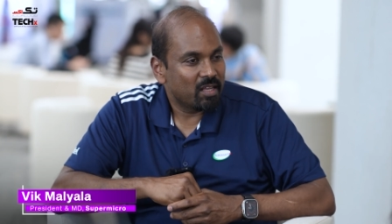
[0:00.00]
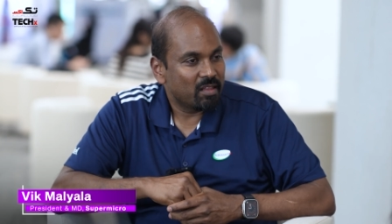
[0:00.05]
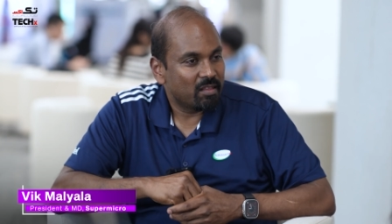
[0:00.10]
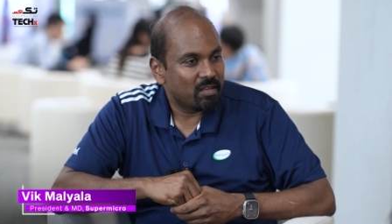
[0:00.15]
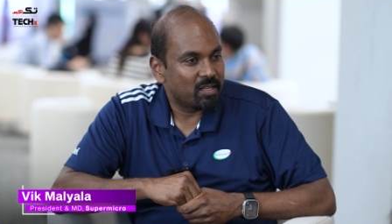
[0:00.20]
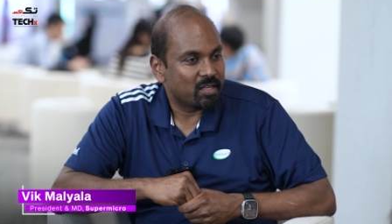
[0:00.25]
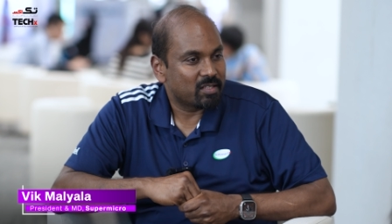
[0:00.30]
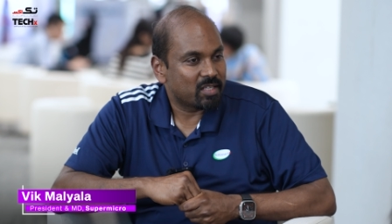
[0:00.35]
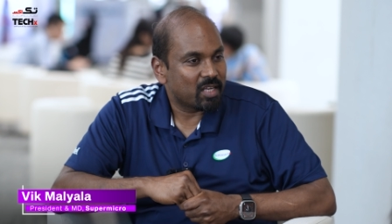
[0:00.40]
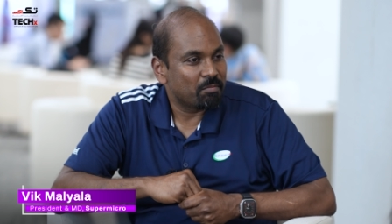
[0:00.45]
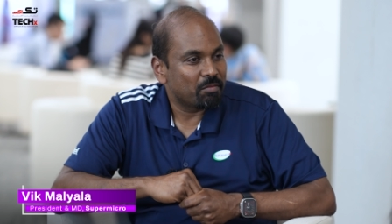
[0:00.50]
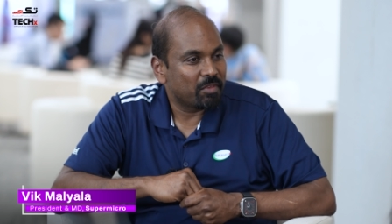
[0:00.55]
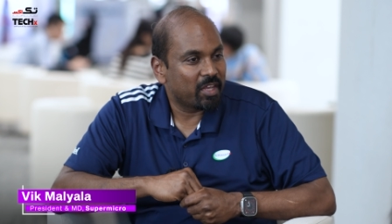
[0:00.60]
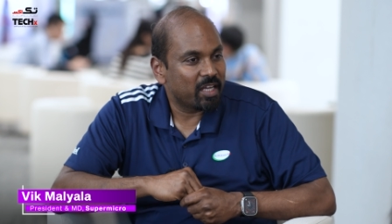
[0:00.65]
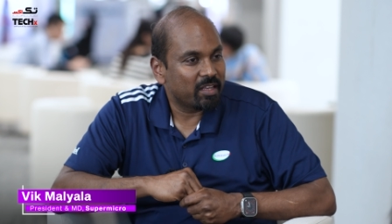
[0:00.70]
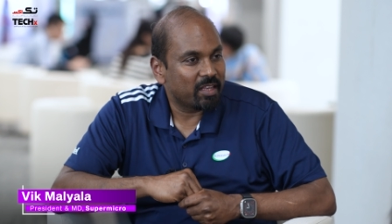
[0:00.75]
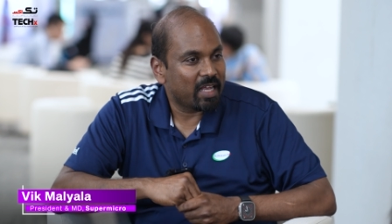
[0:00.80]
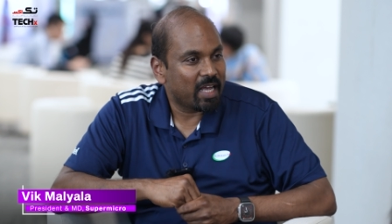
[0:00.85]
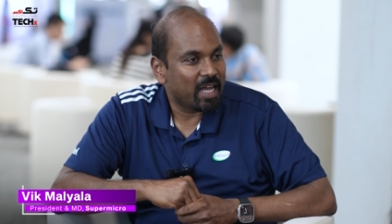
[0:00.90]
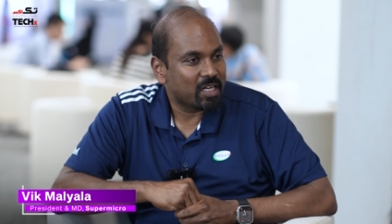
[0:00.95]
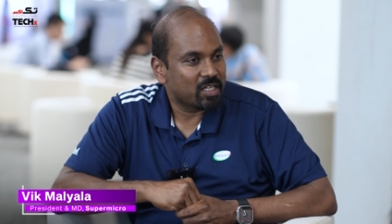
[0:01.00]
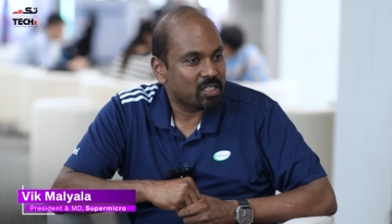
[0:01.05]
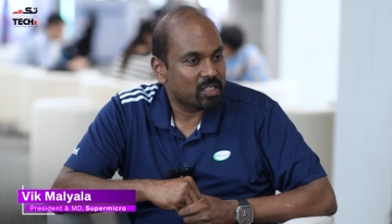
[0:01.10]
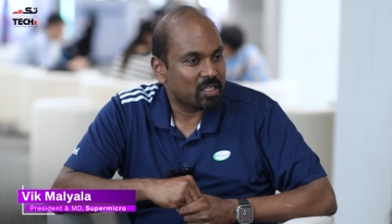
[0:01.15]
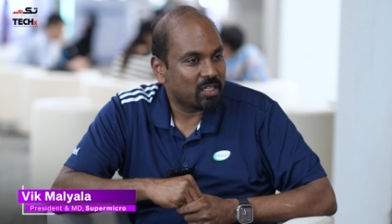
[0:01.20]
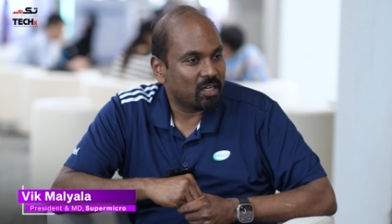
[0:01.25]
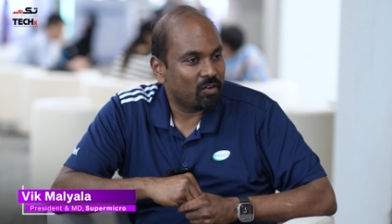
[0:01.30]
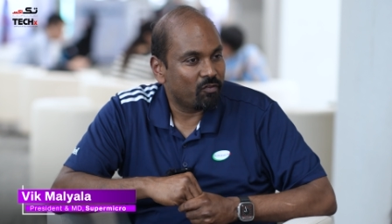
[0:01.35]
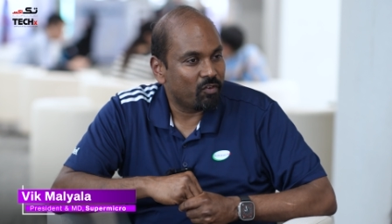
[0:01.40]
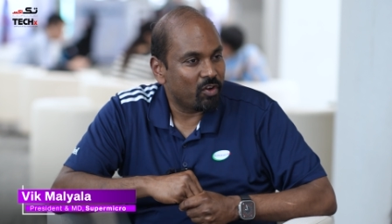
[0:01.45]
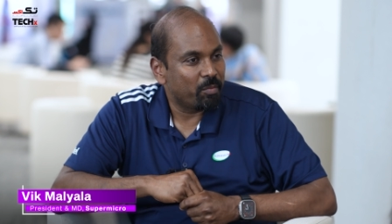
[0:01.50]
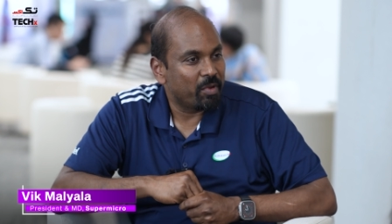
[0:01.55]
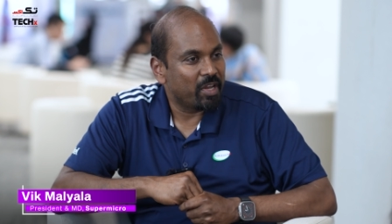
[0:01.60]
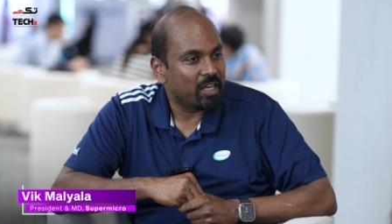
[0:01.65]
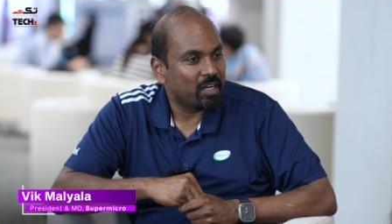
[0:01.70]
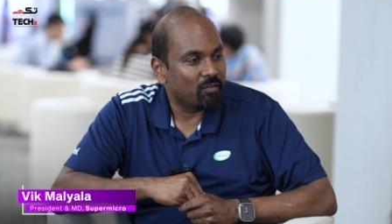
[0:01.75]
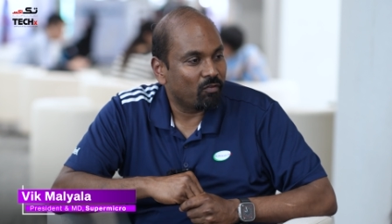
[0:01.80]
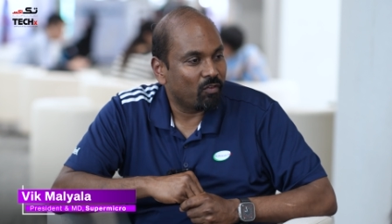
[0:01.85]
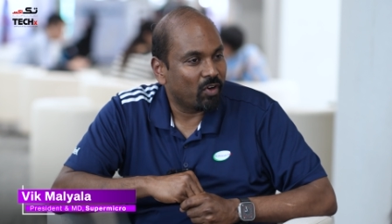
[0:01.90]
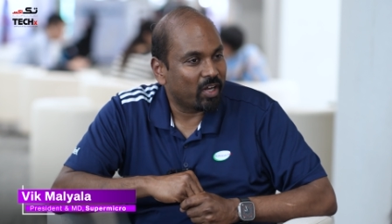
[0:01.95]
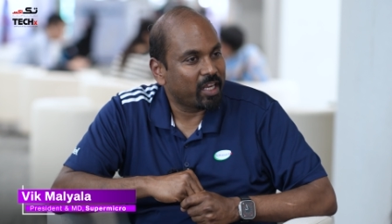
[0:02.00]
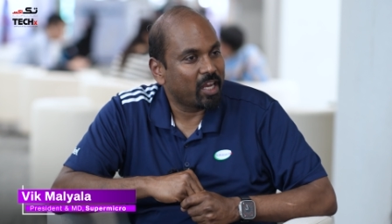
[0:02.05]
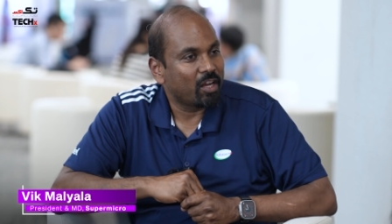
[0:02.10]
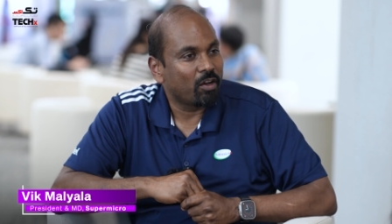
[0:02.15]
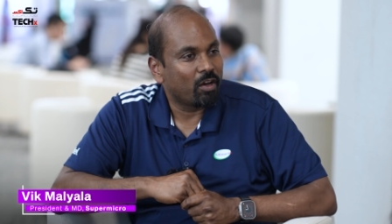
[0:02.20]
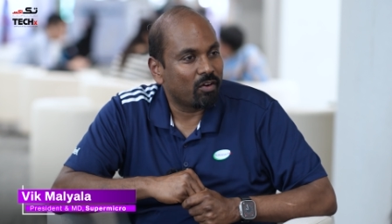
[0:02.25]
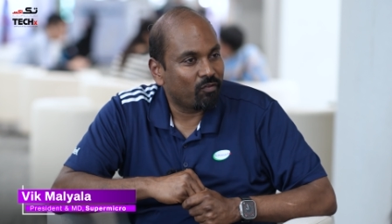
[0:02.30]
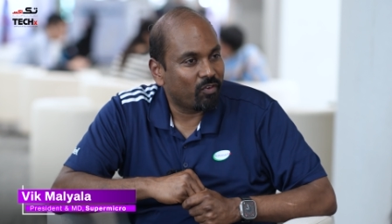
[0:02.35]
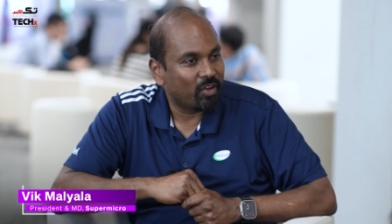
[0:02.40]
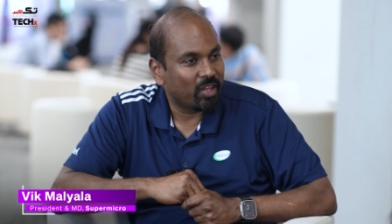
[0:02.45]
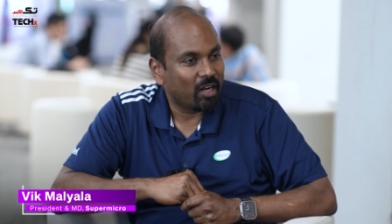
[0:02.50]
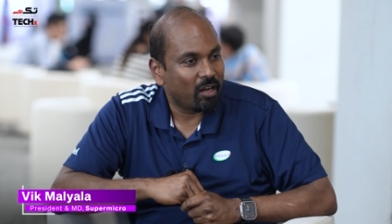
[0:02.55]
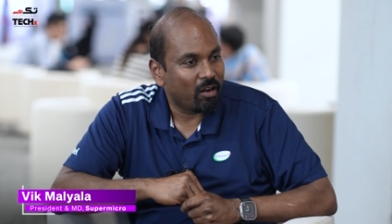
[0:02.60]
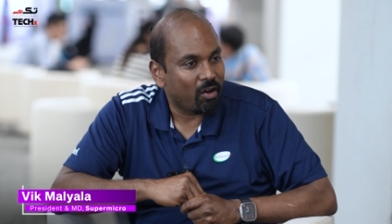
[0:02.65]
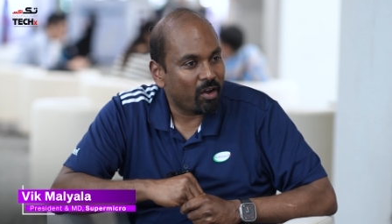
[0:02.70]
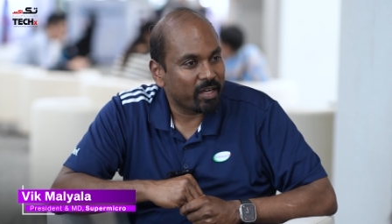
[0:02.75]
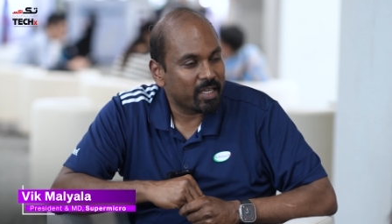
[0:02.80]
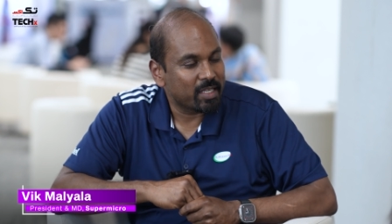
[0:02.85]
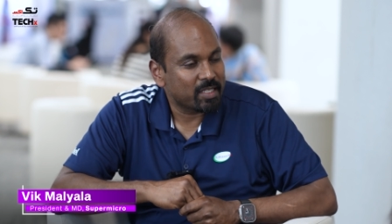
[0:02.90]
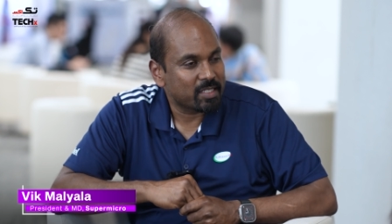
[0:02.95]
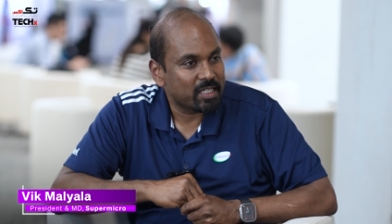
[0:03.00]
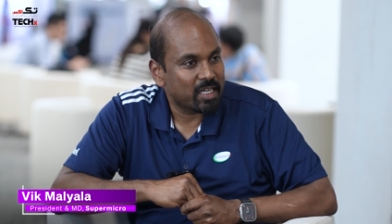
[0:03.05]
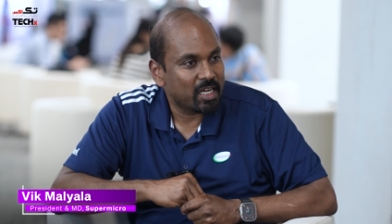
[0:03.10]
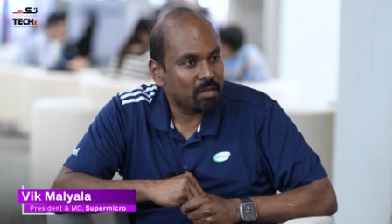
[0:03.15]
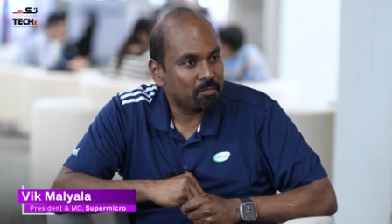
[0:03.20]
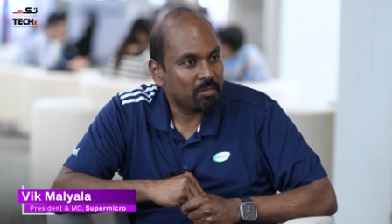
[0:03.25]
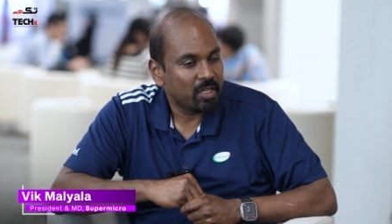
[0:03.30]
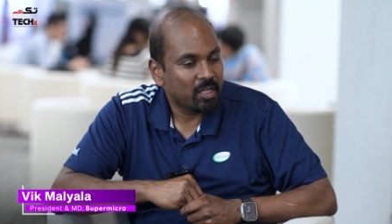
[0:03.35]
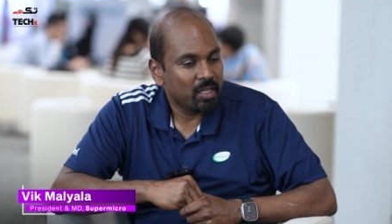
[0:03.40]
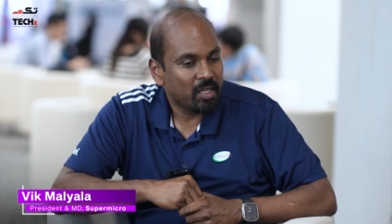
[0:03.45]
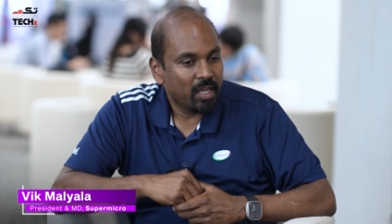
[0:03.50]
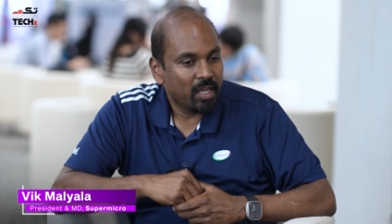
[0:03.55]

This is something that we've been working on for the longest time.